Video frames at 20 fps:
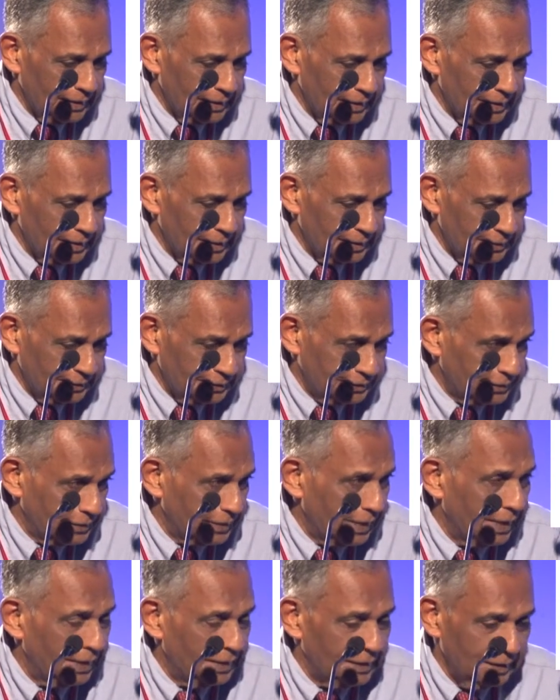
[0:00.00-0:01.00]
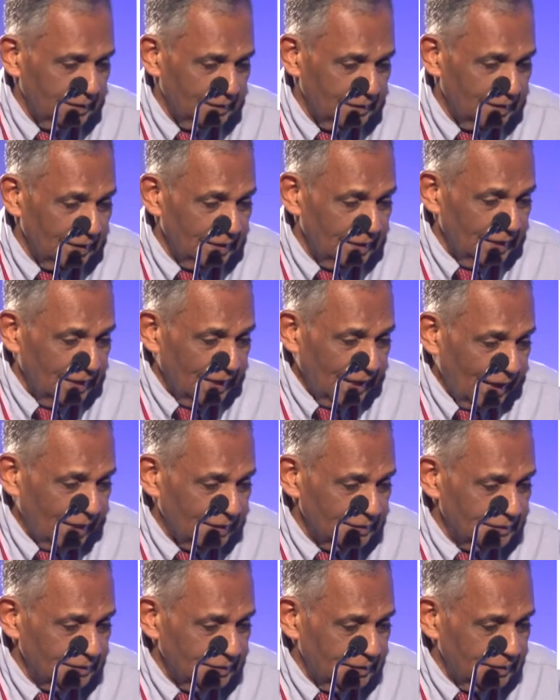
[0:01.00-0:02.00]
restraining,
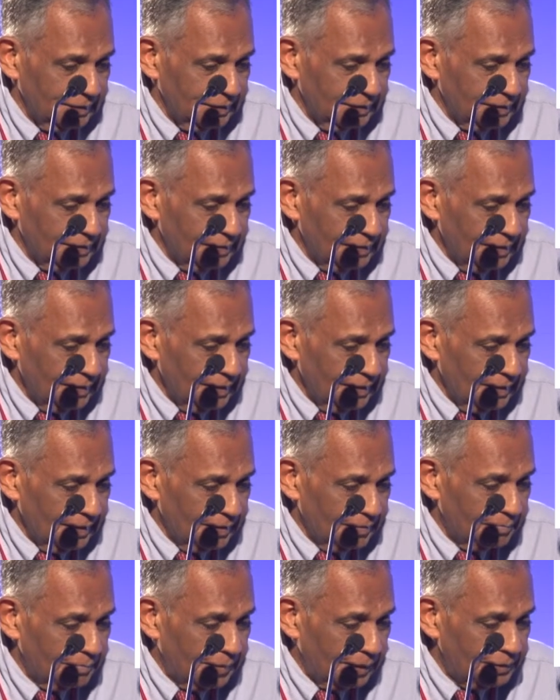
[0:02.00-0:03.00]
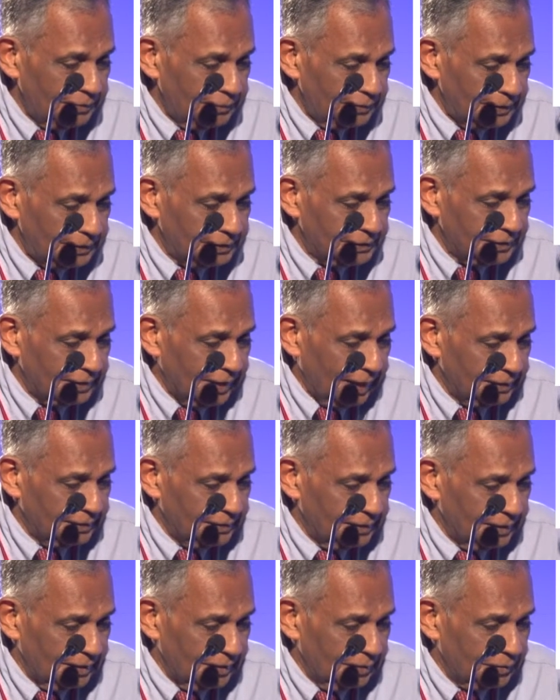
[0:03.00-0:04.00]
and the benefits
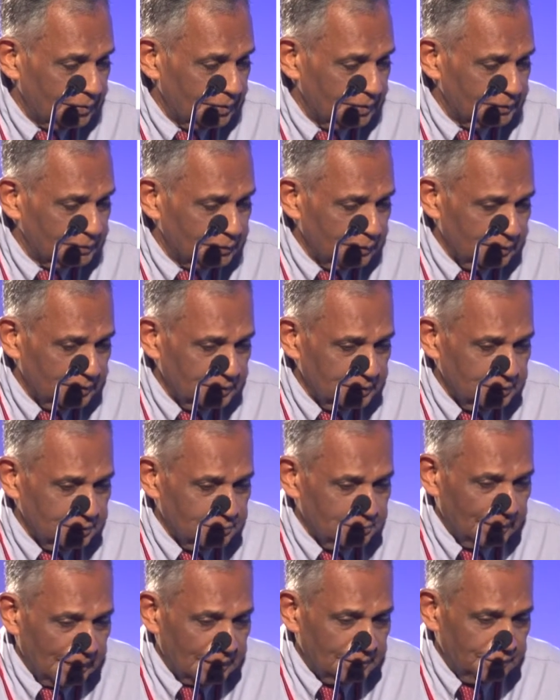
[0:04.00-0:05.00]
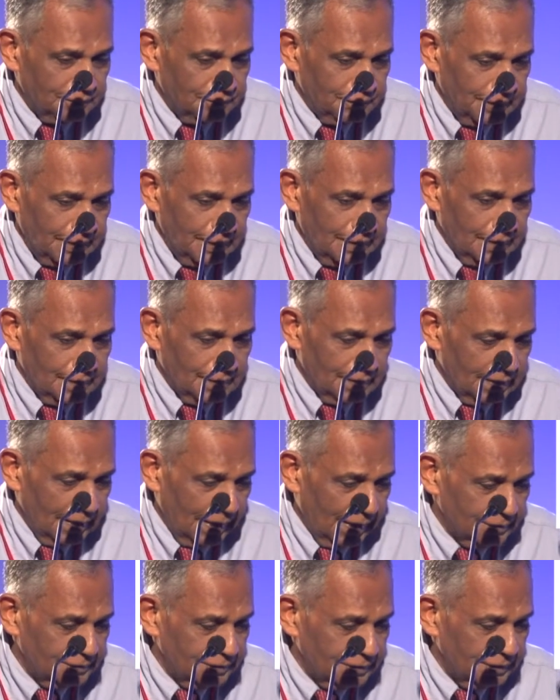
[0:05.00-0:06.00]
that the local authorities might feel
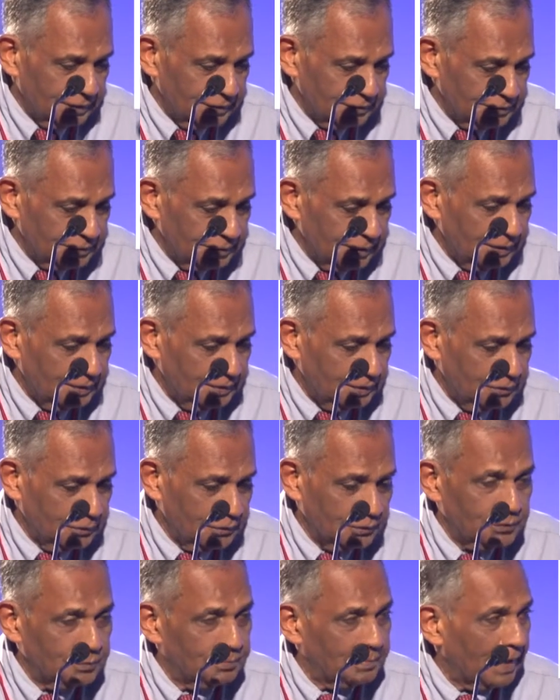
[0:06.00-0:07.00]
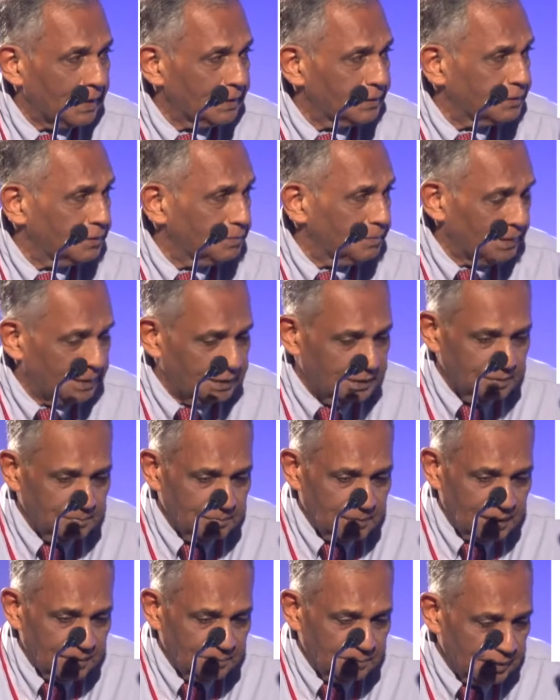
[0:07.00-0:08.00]
as an incentive to participate in
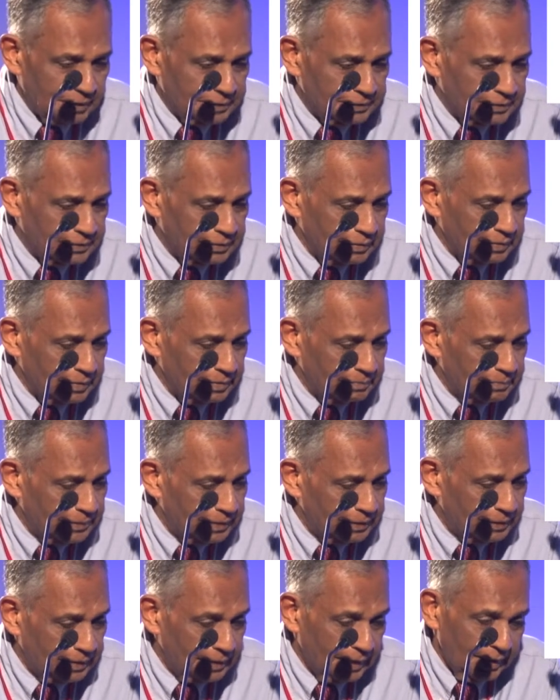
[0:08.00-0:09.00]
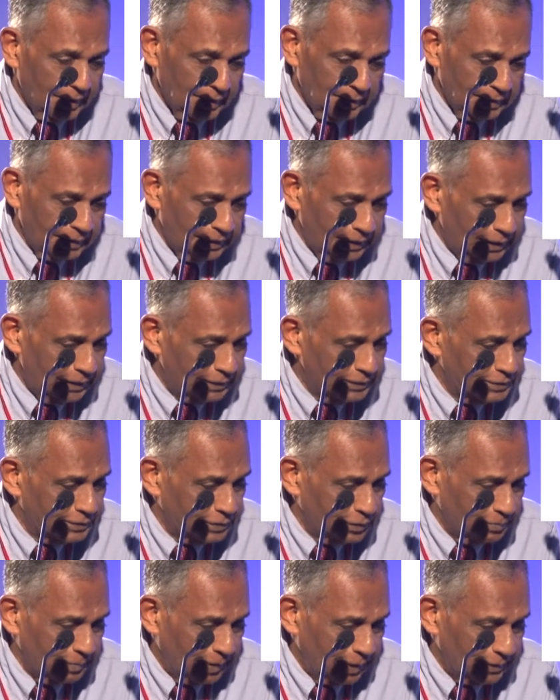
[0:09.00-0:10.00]
megapolis development needs
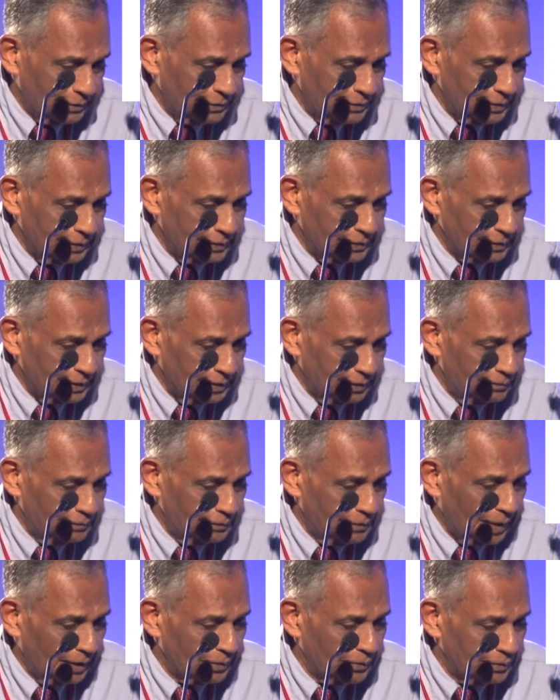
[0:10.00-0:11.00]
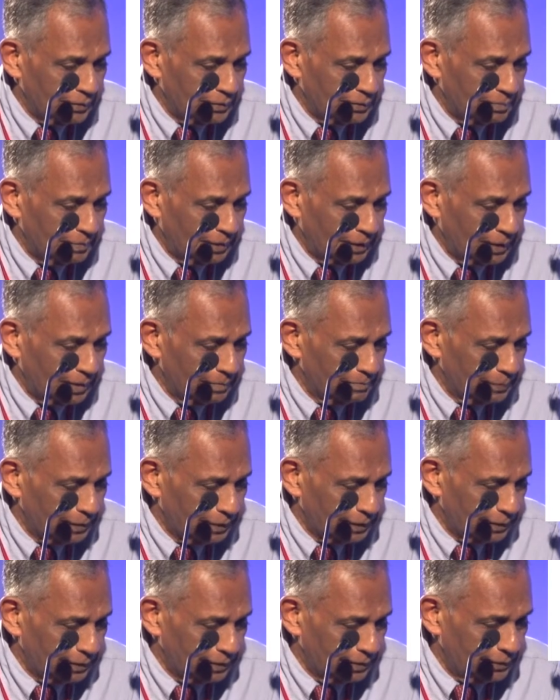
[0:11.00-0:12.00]
to be addressed if we are going to be
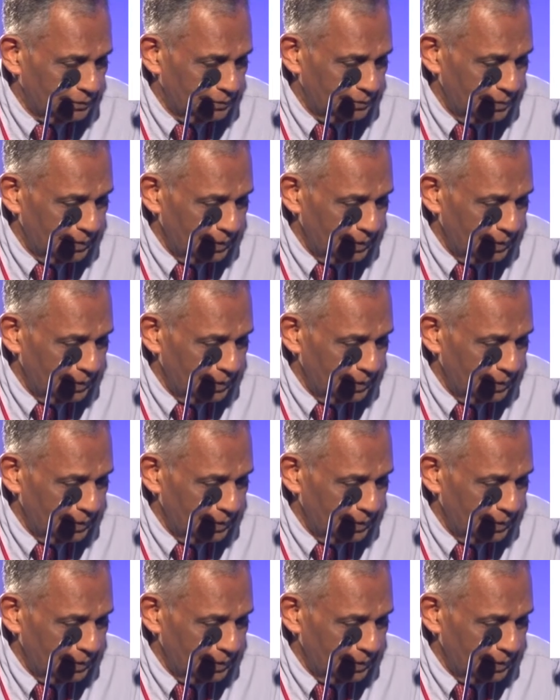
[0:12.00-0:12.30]
competitive,